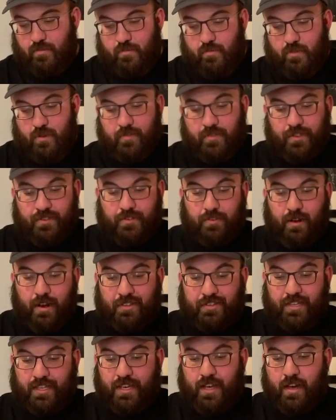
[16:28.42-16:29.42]
Moving
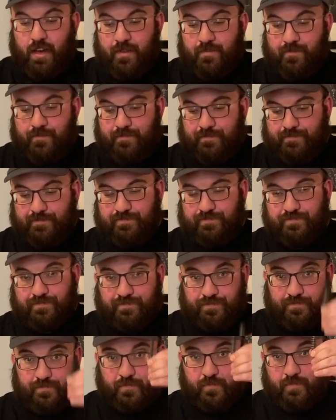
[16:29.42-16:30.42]
throughout the gun,
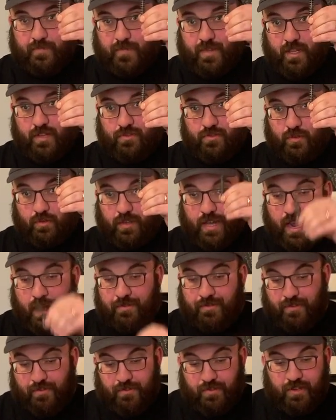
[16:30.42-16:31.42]
dual
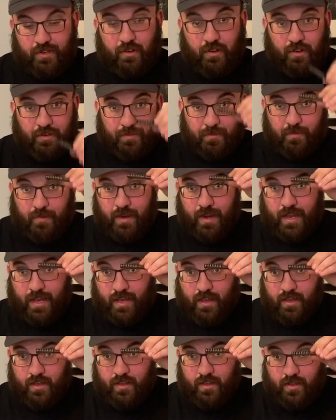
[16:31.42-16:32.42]
captured recoil
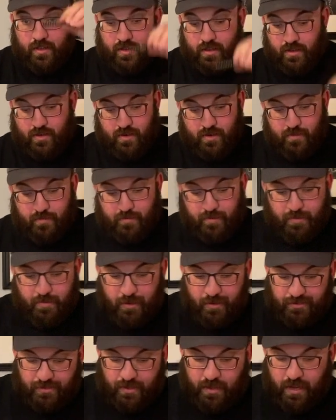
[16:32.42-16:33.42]
spring, pretty
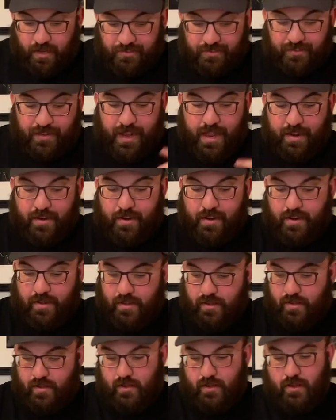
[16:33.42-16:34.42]
much Glock
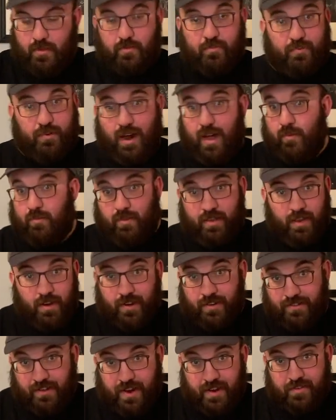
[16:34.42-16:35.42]
standard, probably
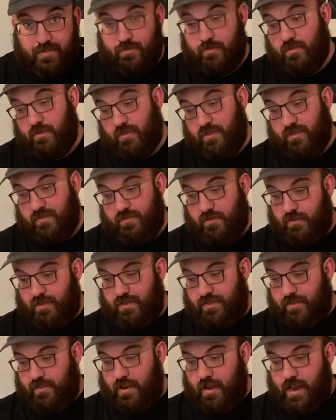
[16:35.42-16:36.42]
interchangeable with a
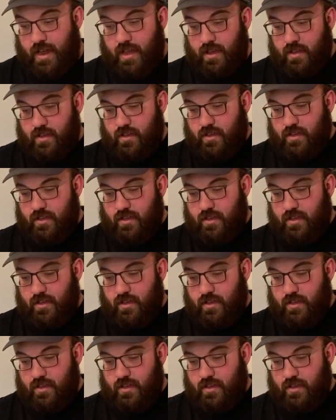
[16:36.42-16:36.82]
43.